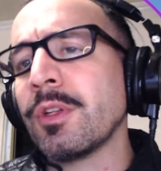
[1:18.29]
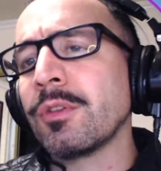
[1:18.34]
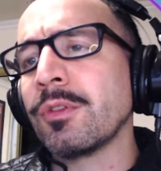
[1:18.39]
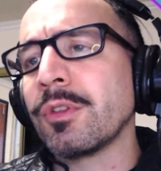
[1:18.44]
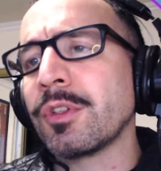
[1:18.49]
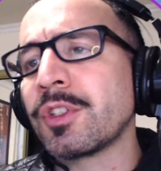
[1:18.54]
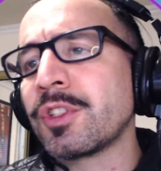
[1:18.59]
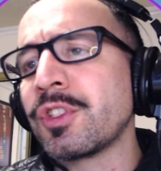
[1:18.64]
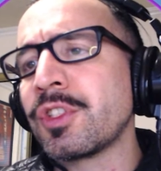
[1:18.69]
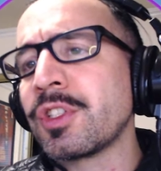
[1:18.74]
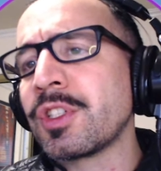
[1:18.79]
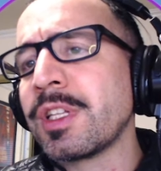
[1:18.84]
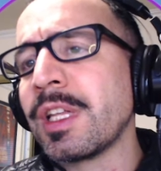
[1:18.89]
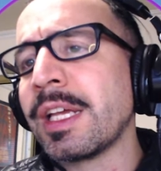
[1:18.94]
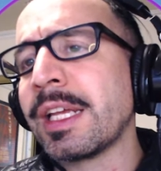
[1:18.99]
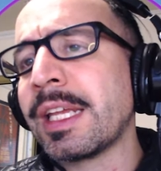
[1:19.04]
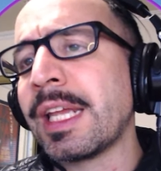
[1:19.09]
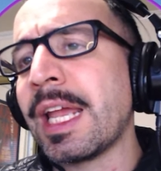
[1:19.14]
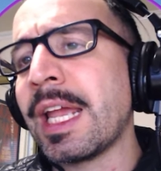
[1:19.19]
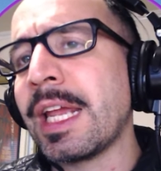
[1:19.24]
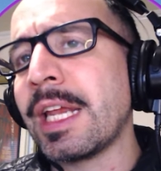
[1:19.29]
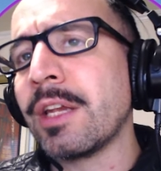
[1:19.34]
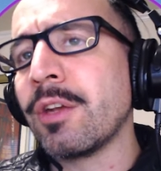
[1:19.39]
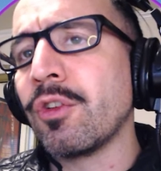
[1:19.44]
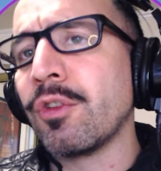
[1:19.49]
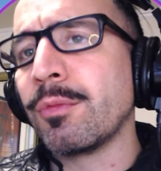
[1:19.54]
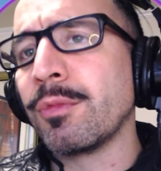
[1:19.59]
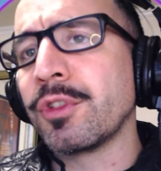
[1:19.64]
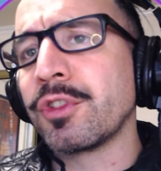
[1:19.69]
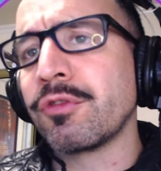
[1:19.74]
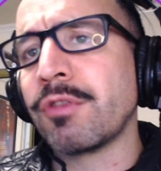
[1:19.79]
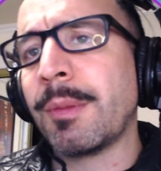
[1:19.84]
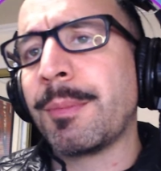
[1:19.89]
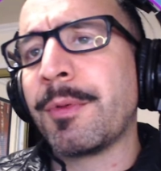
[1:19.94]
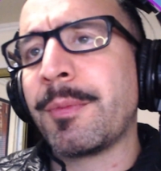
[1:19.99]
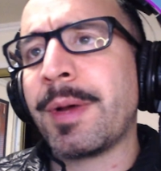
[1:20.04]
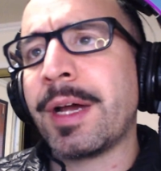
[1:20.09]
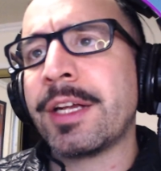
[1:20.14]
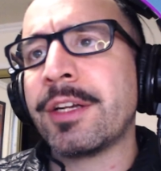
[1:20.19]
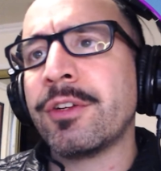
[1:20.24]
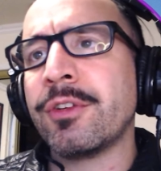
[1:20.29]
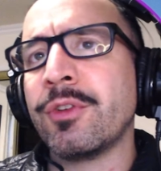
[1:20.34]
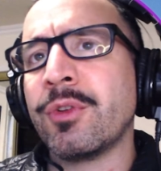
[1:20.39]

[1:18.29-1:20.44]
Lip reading: Looks just like a normal ScriptBinder.